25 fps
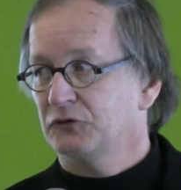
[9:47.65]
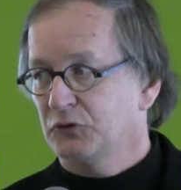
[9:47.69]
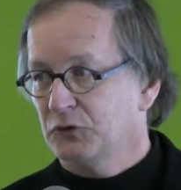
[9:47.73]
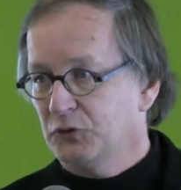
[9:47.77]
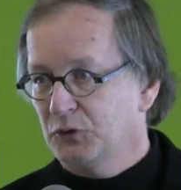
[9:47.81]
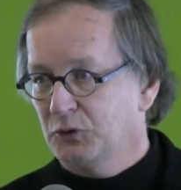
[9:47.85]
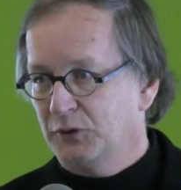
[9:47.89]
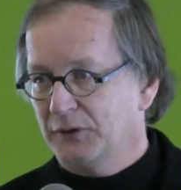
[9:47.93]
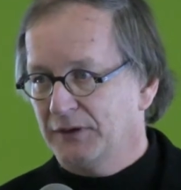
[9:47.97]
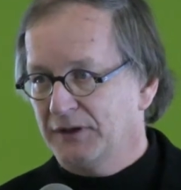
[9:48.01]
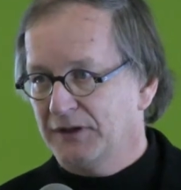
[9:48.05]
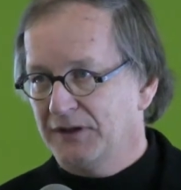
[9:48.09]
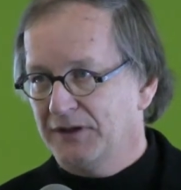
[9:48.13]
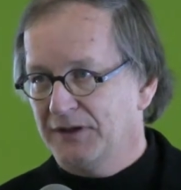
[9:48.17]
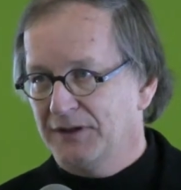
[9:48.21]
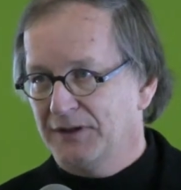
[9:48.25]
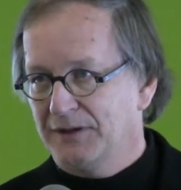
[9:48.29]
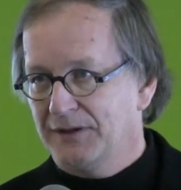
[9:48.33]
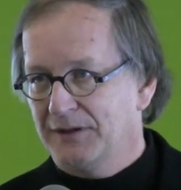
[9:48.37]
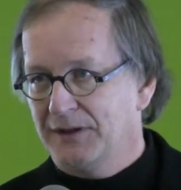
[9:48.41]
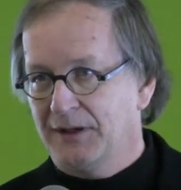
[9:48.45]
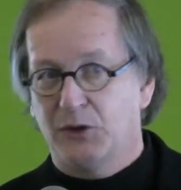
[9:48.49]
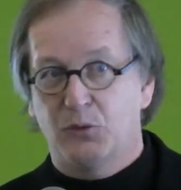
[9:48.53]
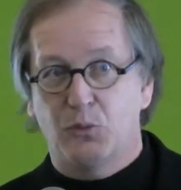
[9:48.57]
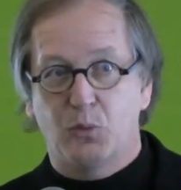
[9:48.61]
truly
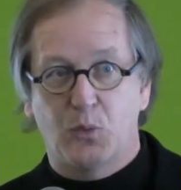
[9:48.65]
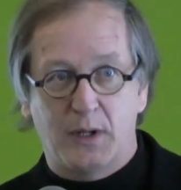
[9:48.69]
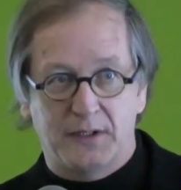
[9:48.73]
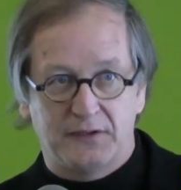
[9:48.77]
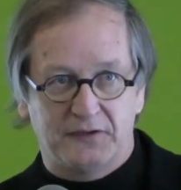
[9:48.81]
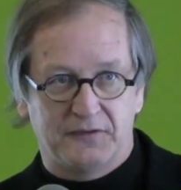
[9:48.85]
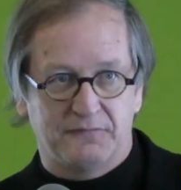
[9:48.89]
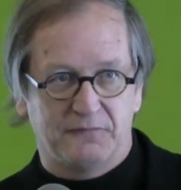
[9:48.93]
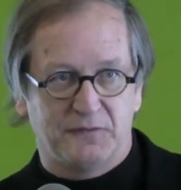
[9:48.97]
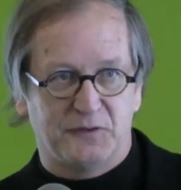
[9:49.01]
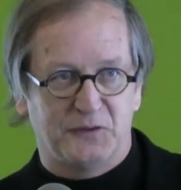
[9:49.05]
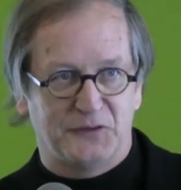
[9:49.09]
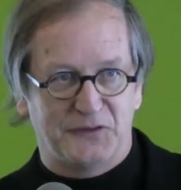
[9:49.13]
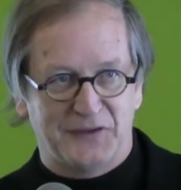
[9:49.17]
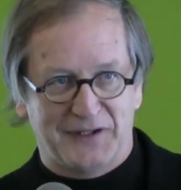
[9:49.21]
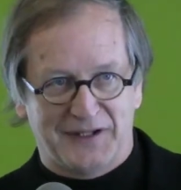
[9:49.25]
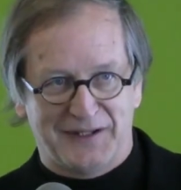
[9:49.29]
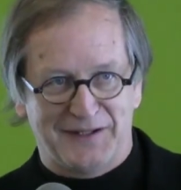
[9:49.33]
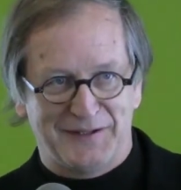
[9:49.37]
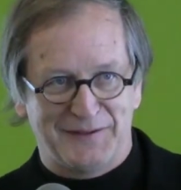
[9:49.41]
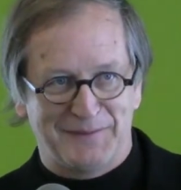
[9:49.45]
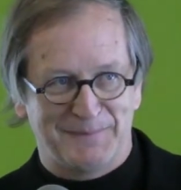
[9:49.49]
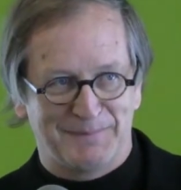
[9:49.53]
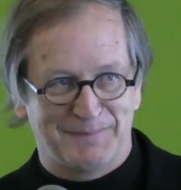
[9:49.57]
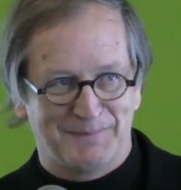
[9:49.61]
a wonderful
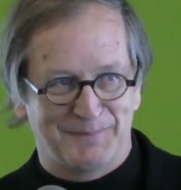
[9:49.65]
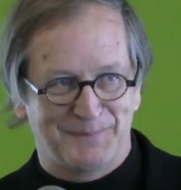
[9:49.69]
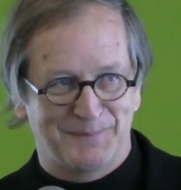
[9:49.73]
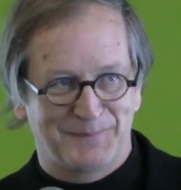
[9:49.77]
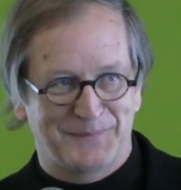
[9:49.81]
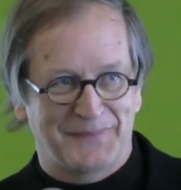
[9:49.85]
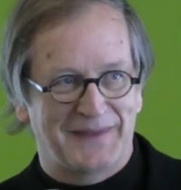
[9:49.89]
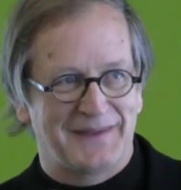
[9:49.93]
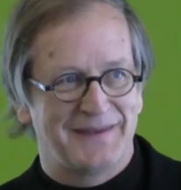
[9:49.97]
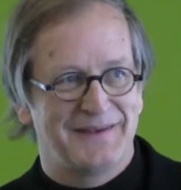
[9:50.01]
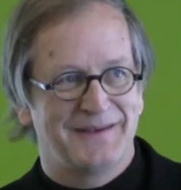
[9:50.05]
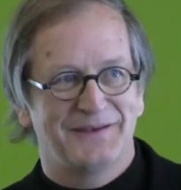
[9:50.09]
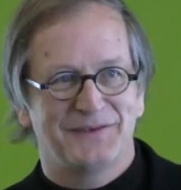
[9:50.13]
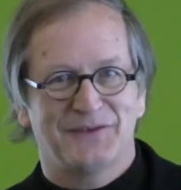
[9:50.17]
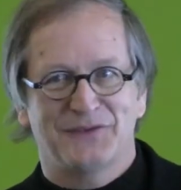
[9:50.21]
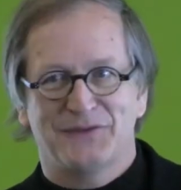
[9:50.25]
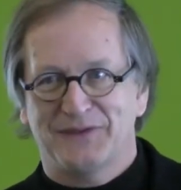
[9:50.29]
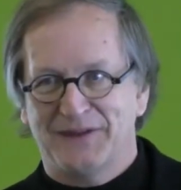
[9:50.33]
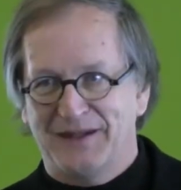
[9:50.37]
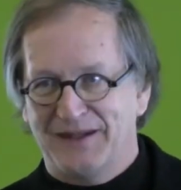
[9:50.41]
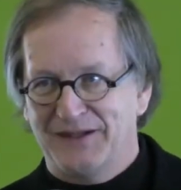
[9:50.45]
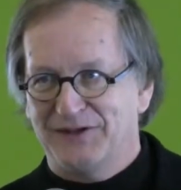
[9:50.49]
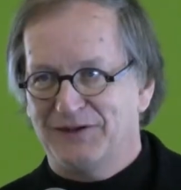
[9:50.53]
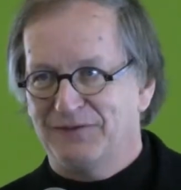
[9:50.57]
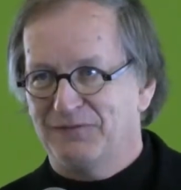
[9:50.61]
day.
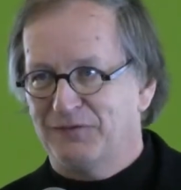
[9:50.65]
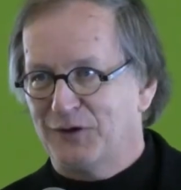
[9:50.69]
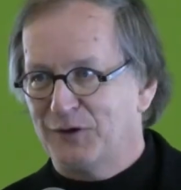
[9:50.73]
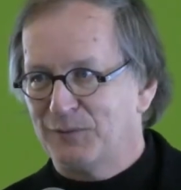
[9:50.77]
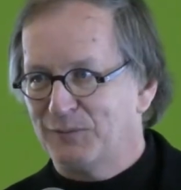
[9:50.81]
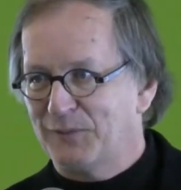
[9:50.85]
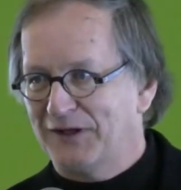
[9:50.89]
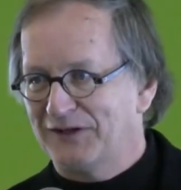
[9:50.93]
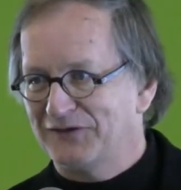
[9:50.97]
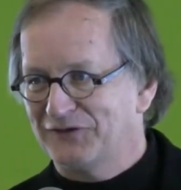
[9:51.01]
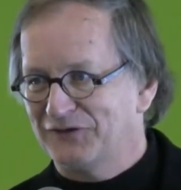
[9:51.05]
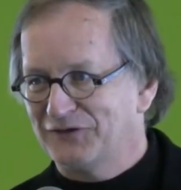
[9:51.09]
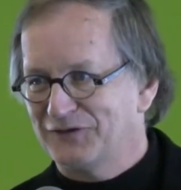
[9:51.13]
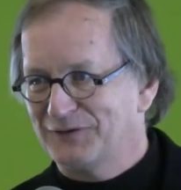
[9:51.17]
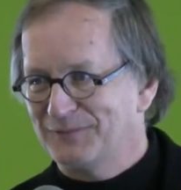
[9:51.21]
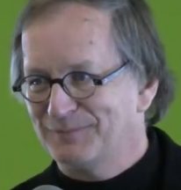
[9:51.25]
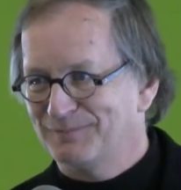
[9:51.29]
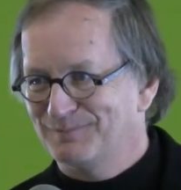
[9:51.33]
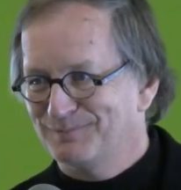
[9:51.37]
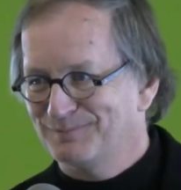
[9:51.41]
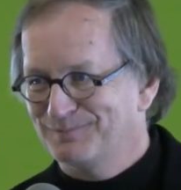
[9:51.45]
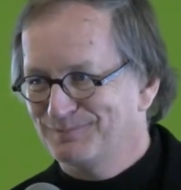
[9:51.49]
Thank you very much.